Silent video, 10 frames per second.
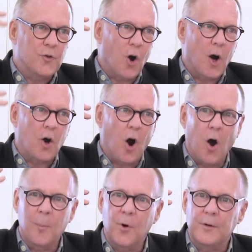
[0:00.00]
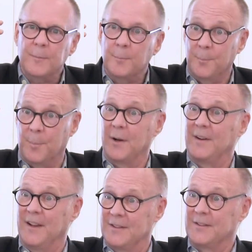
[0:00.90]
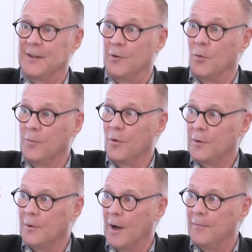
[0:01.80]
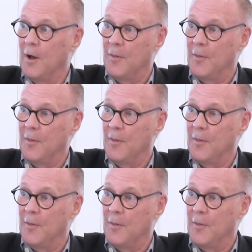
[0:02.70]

dark auburn, but it's an old photograph.